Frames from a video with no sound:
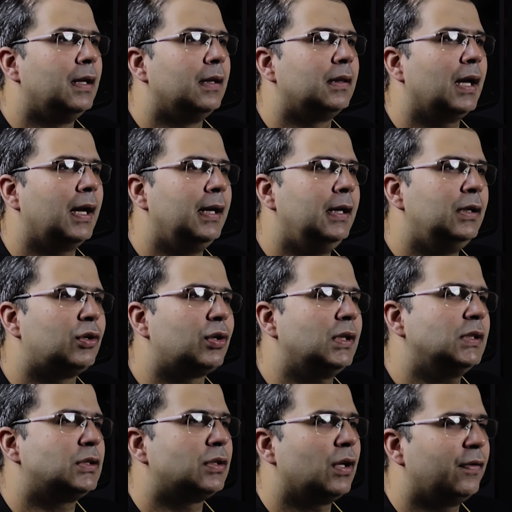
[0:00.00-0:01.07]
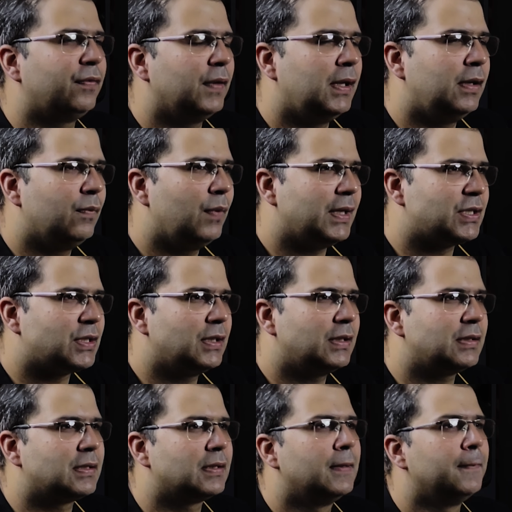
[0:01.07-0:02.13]
the interests of
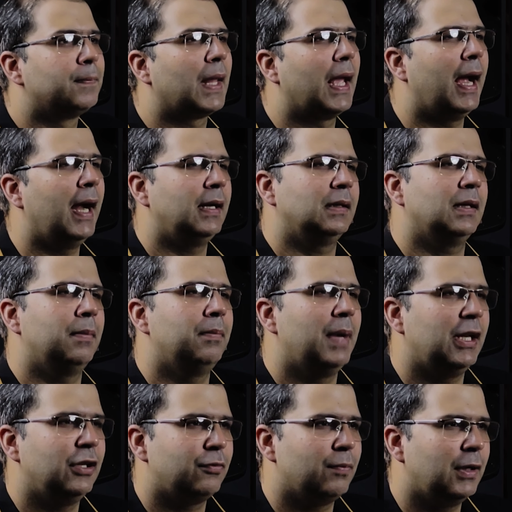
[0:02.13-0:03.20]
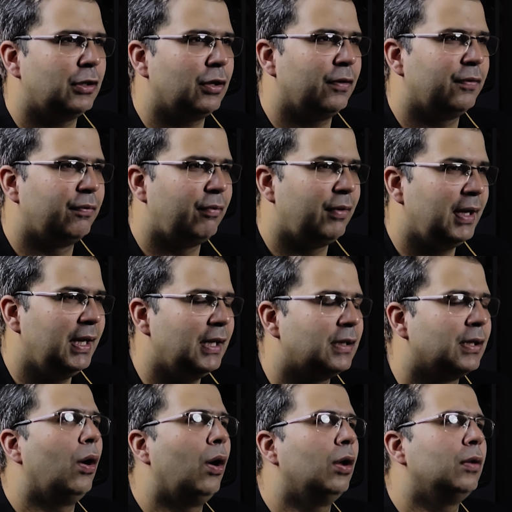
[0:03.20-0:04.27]
investors and the management of REIT
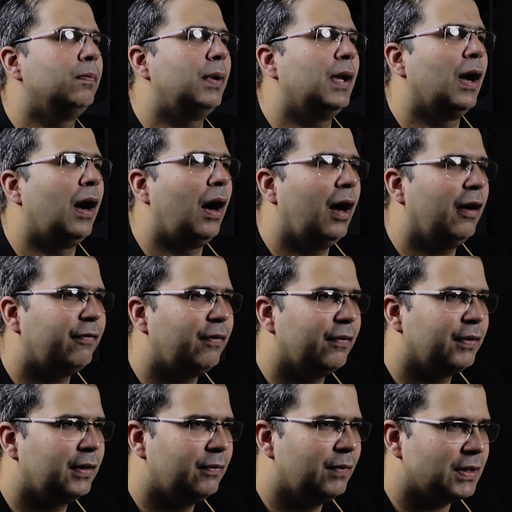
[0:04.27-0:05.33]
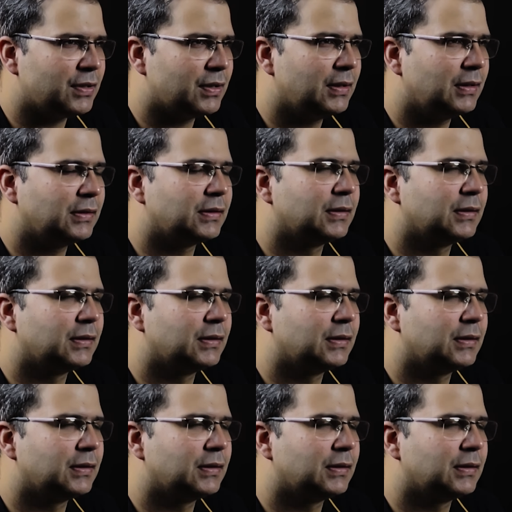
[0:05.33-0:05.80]
on behalf of investors.